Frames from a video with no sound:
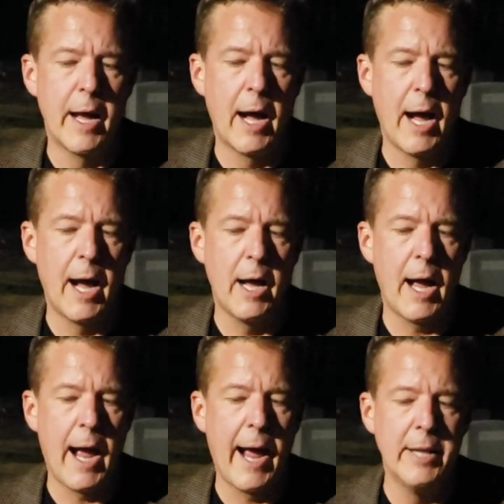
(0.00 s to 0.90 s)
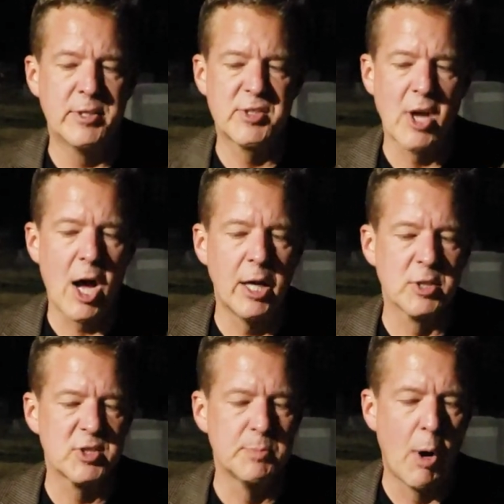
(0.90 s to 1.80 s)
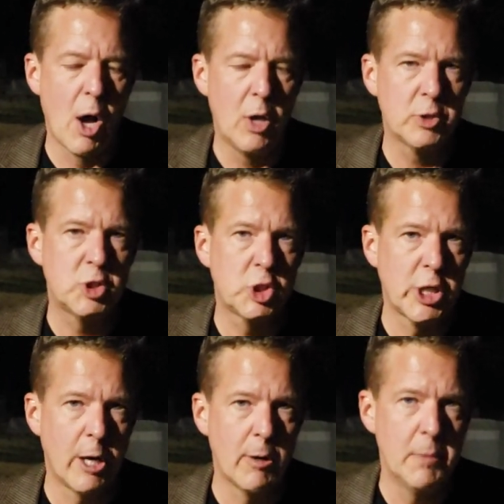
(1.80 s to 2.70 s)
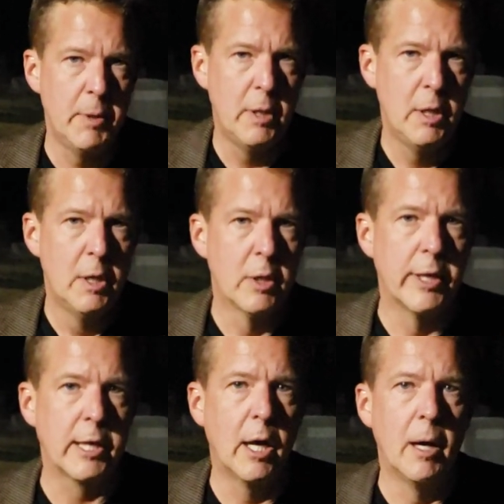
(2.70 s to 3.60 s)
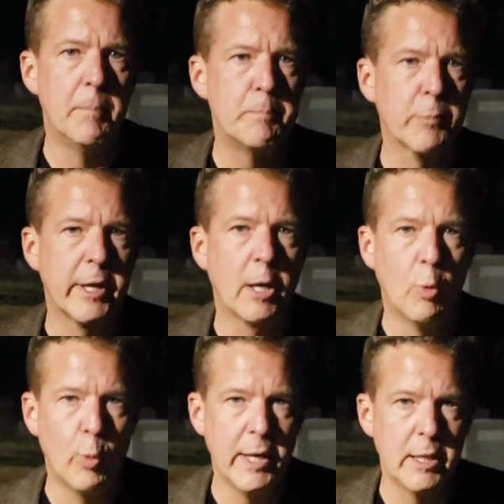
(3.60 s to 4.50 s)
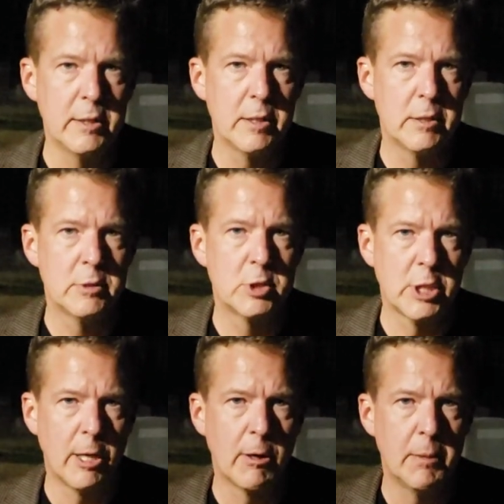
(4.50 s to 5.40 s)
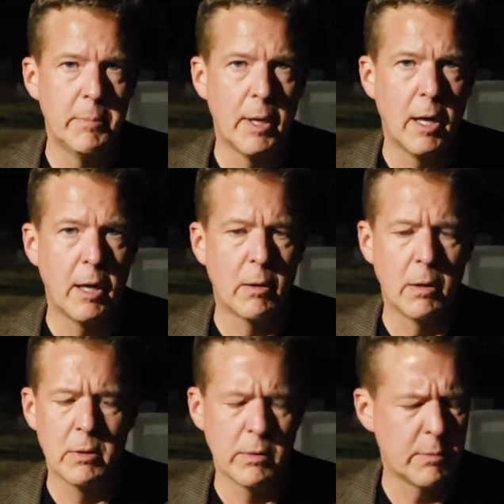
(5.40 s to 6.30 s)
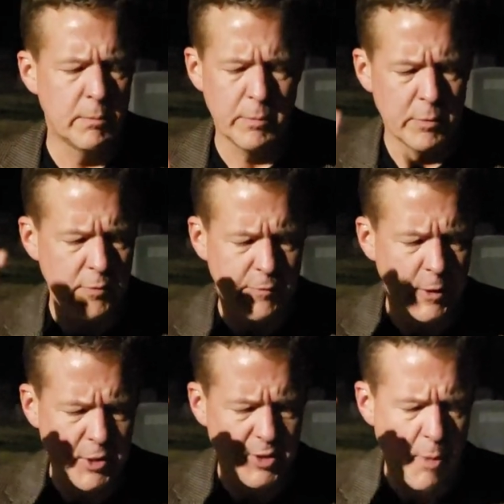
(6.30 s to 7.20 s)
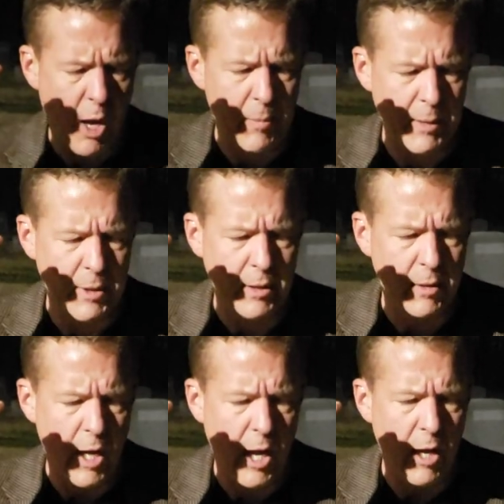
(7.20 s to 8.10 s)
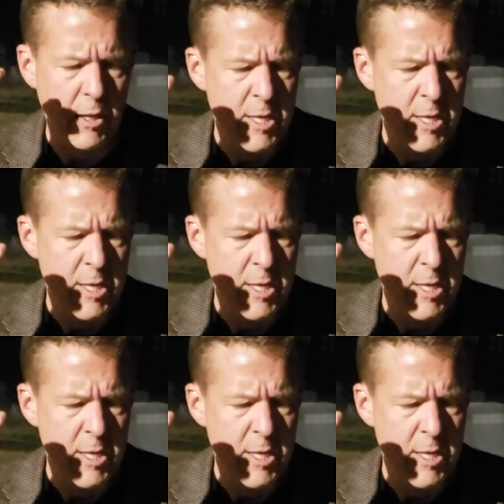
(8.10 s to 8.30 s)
uh, I saw a small cherub, like a, like a winged cherub, uh, very small, maybe uh,